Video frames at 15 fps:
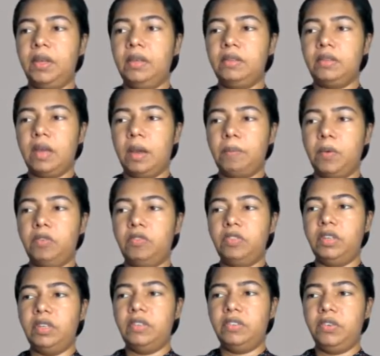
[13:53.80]
Some of
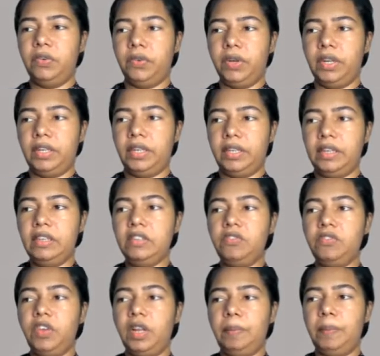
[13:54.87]
these utilities
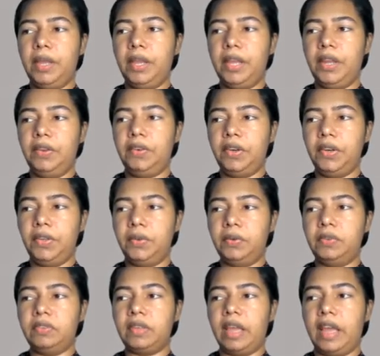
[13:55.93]
will be
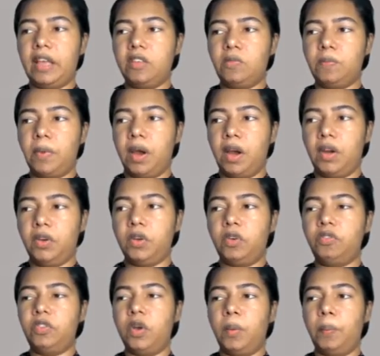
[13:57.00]
introduced as part
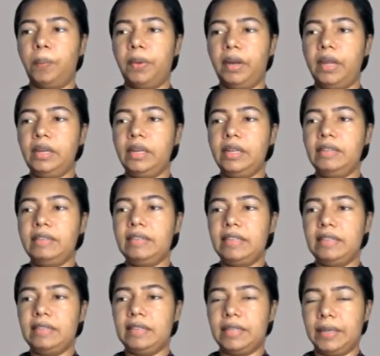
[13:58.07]
of the operating
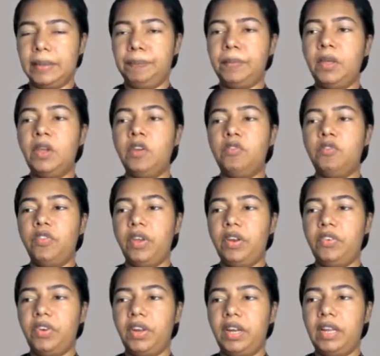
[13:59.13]
system
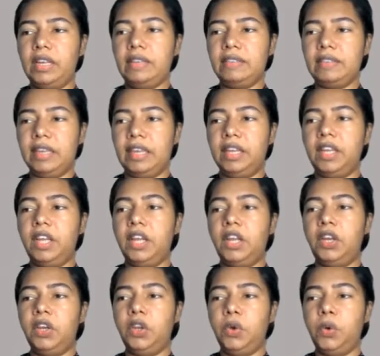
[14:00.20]
when releasing
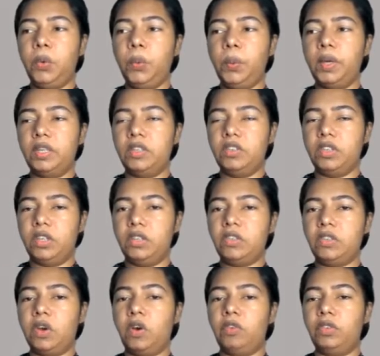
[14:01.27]
new
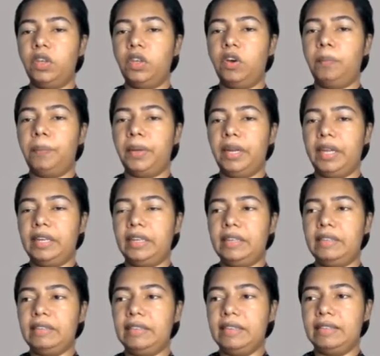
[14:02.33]
versions of the
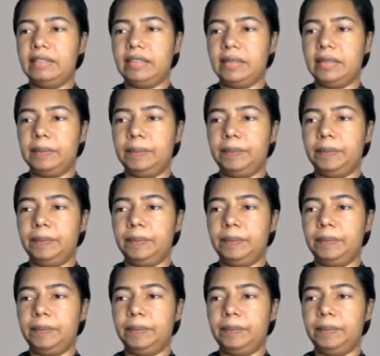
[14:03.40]
operating system.